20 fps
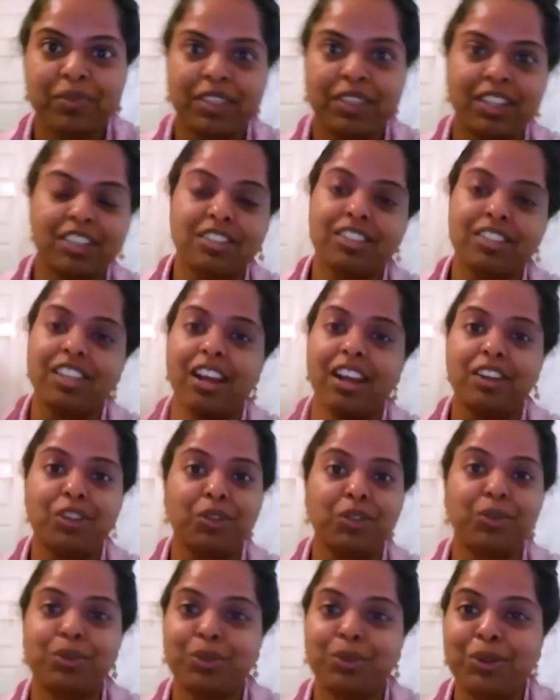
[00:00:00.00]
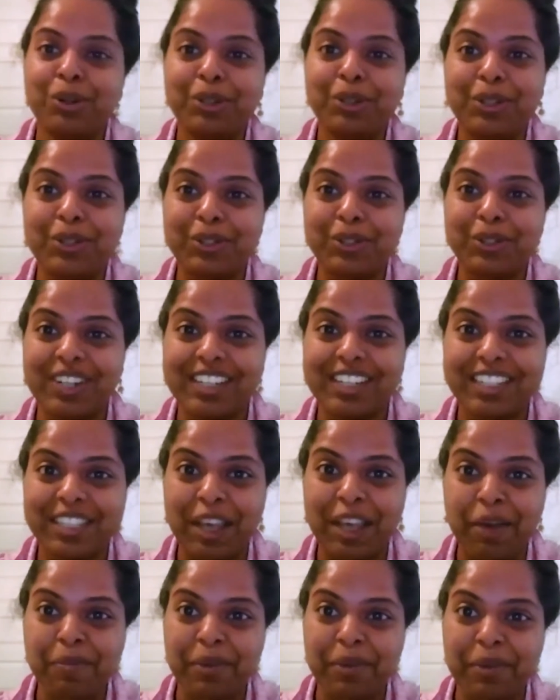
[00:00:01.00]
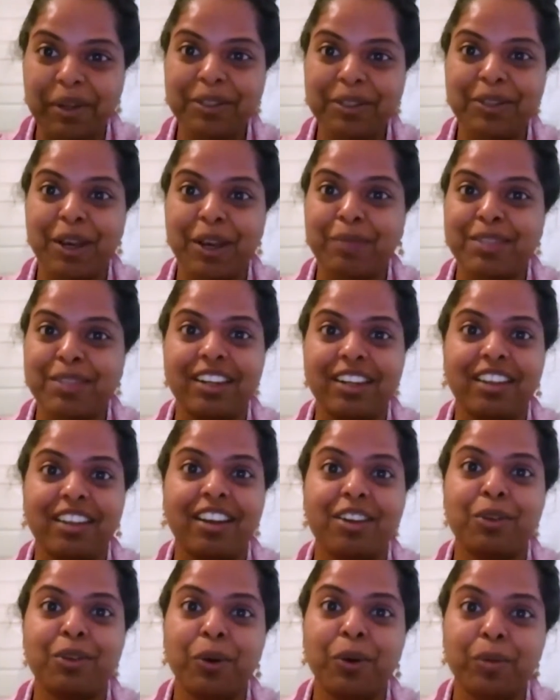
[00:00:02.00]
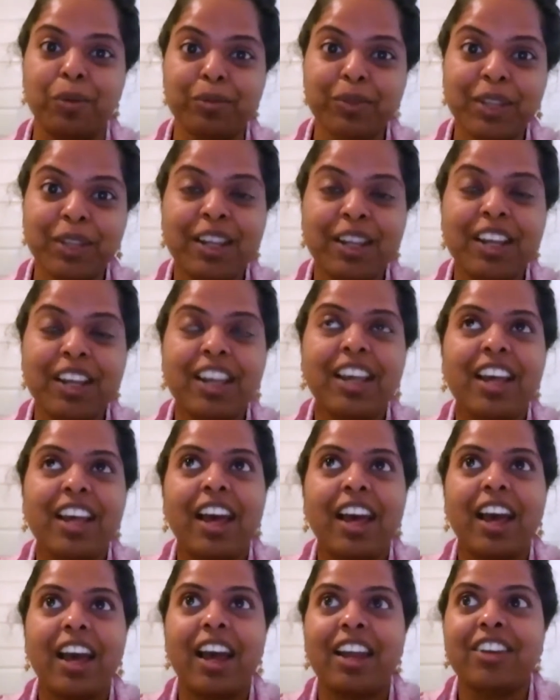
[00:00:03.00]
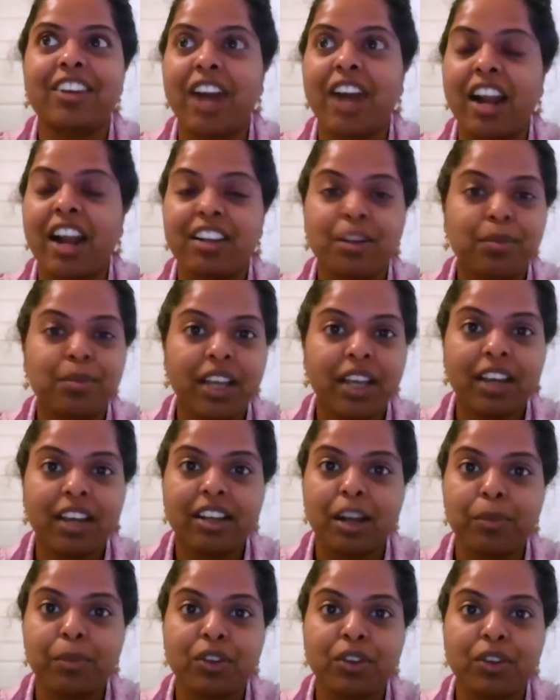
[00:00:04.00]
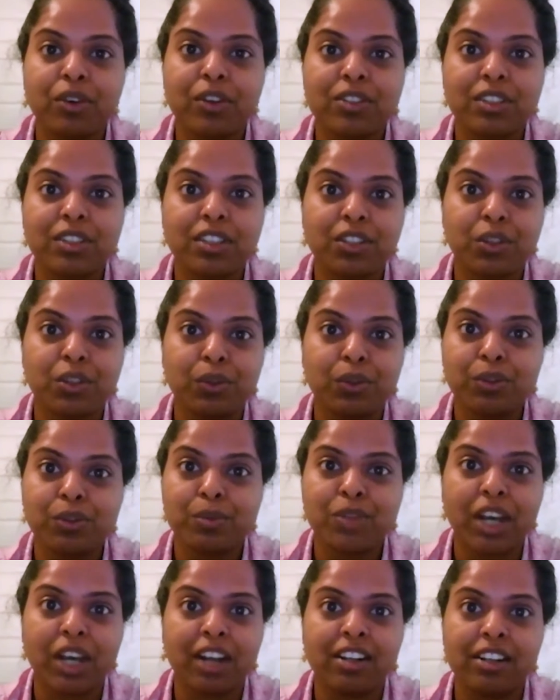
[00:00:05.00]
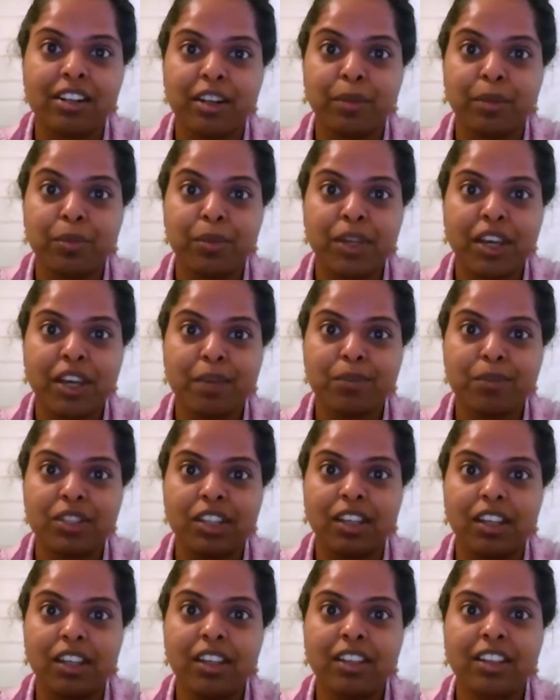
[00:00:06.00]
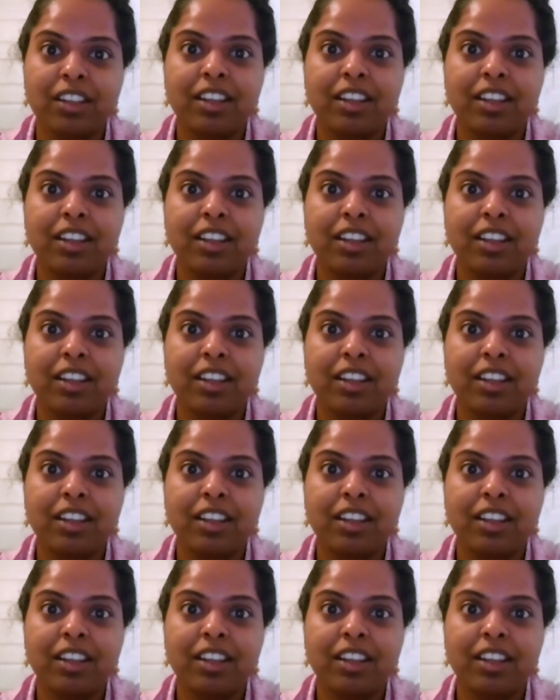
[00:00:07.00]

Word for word: It's they're due to due till December, so I'm sitting at home, and randomly I come across this YouTube channel named PMC.